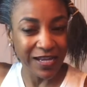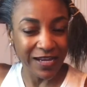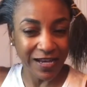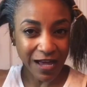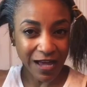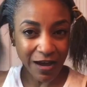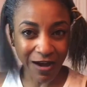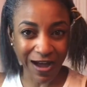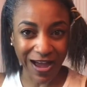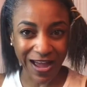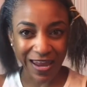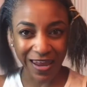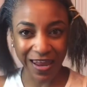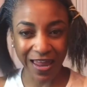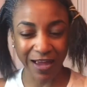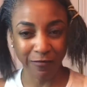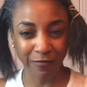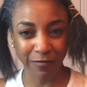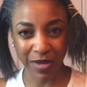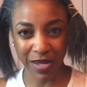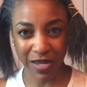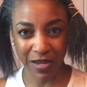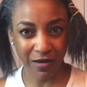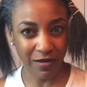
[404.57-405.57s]
Now, I
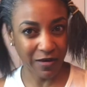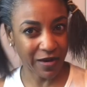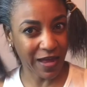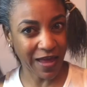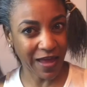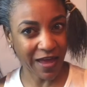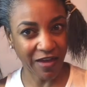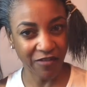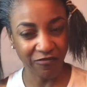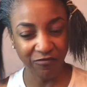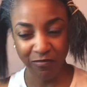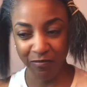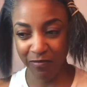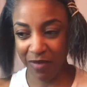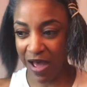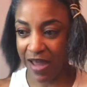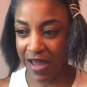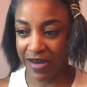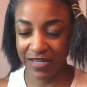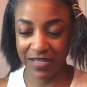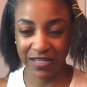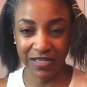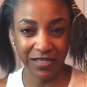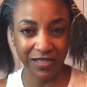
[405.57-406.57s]
like my hair to have
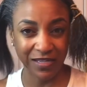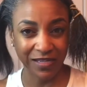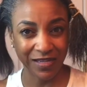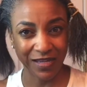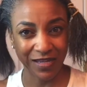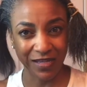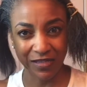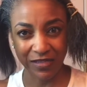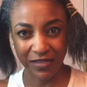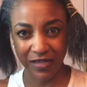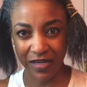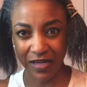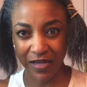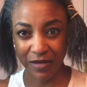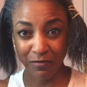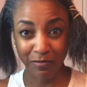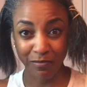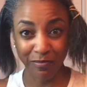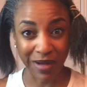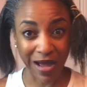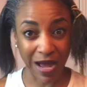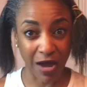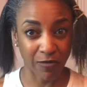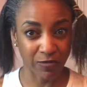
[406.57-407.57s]
body
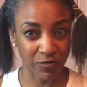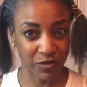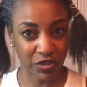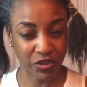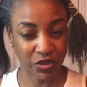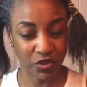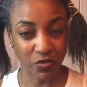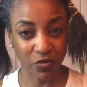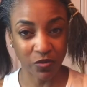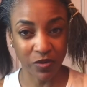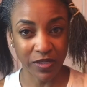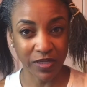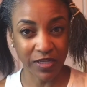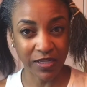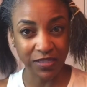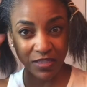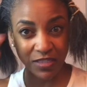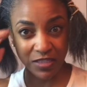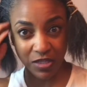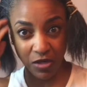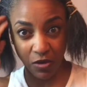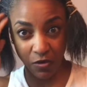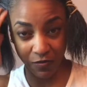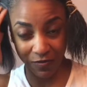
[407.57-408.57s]
and bounce to it.
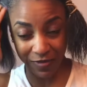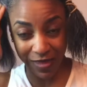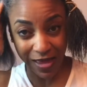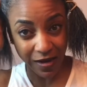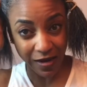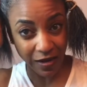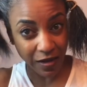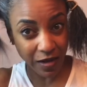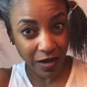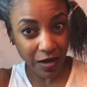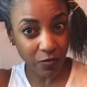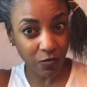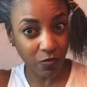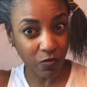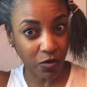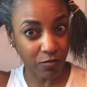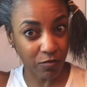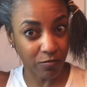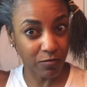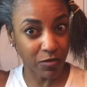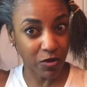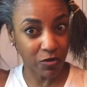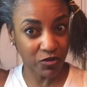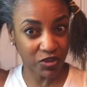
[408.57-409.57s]
And so that
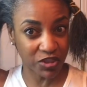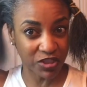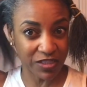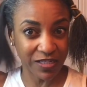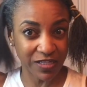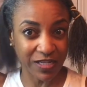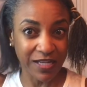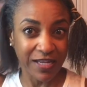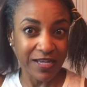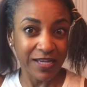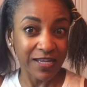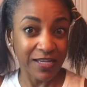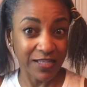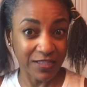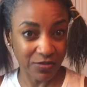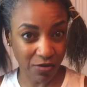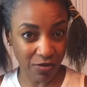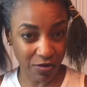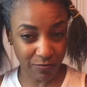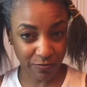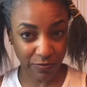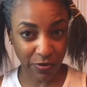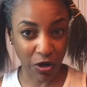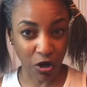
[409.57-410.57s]
upward motion is
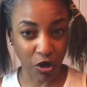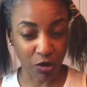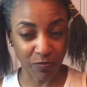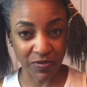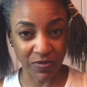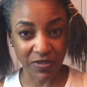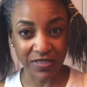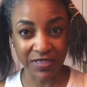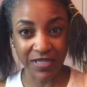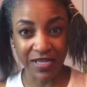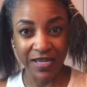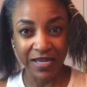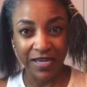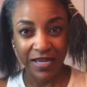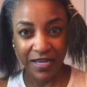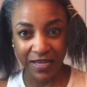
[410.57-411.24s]
on purpose.